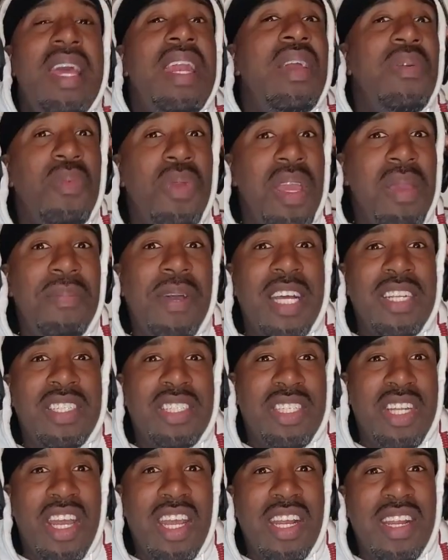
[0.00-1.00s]
And then we about to
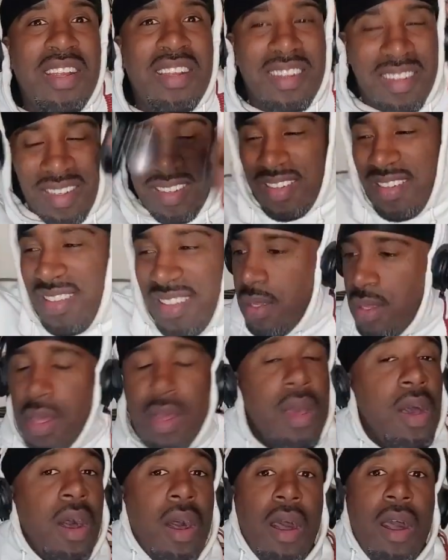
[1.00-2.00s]
start.
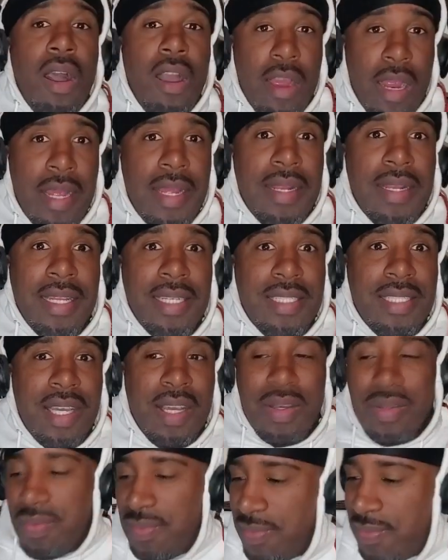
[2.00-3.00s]
All right, let's
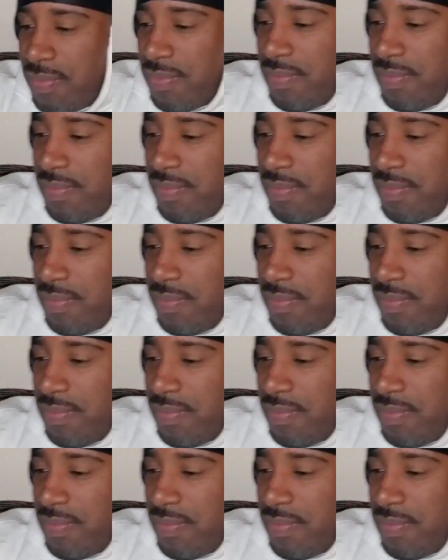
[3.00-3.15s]
go.